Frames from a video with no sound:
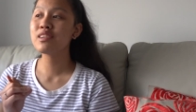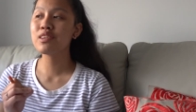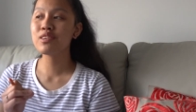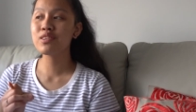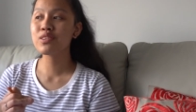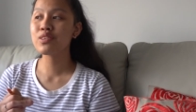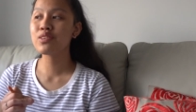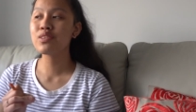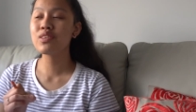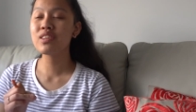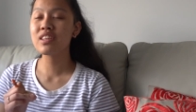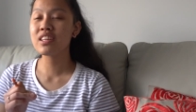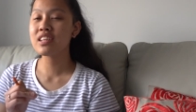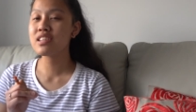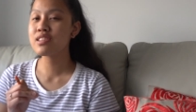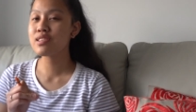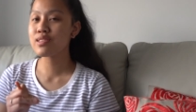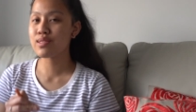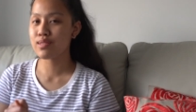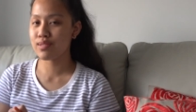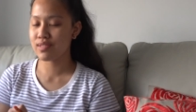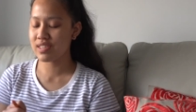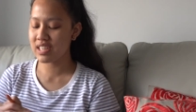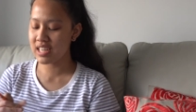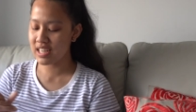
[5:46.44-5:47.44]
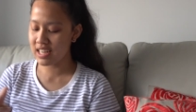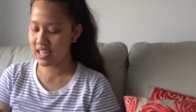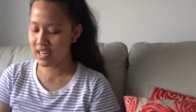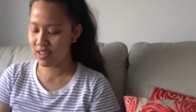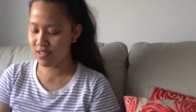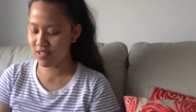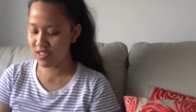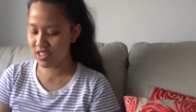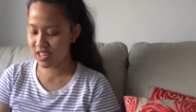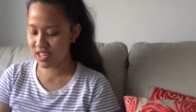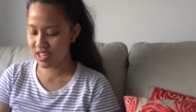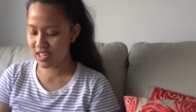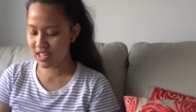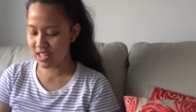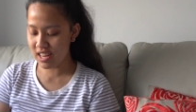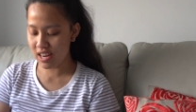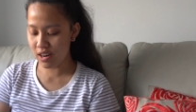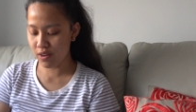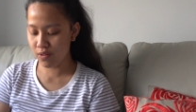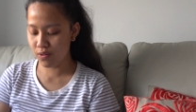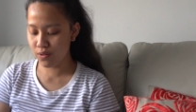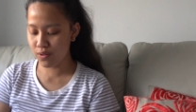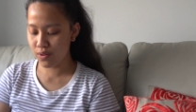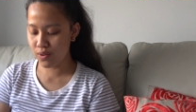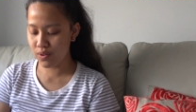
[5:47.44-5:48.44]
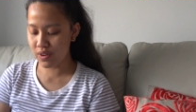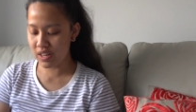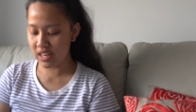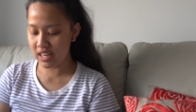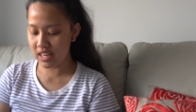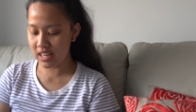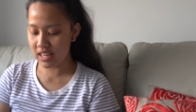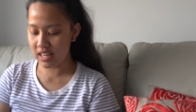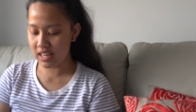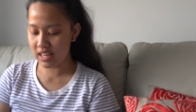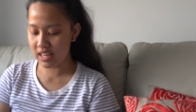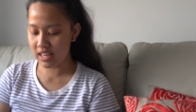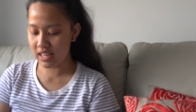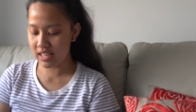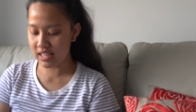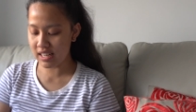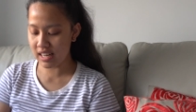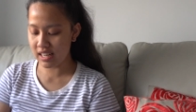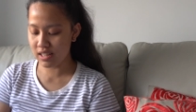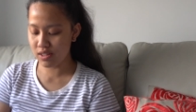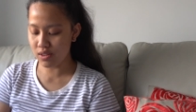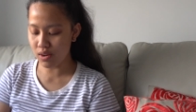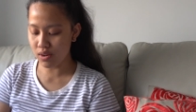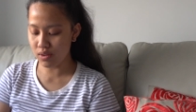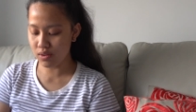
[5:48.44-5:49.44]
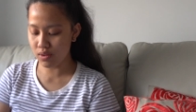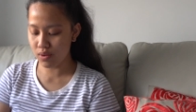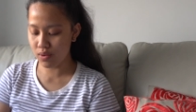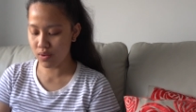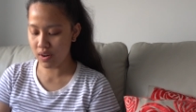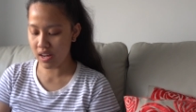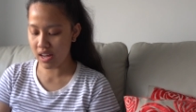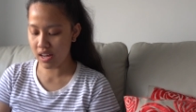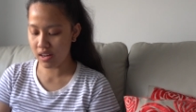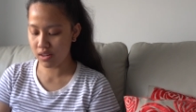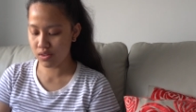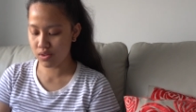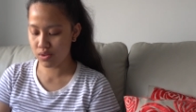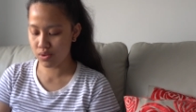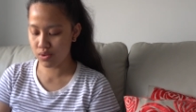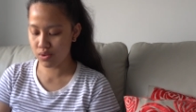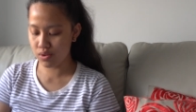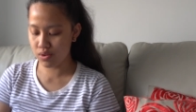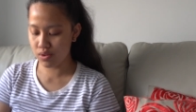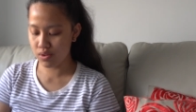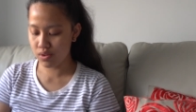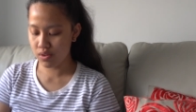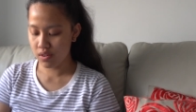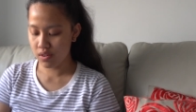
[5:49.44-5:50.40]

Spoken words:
to draw things 3D, which is like ruining it because I don't know how to.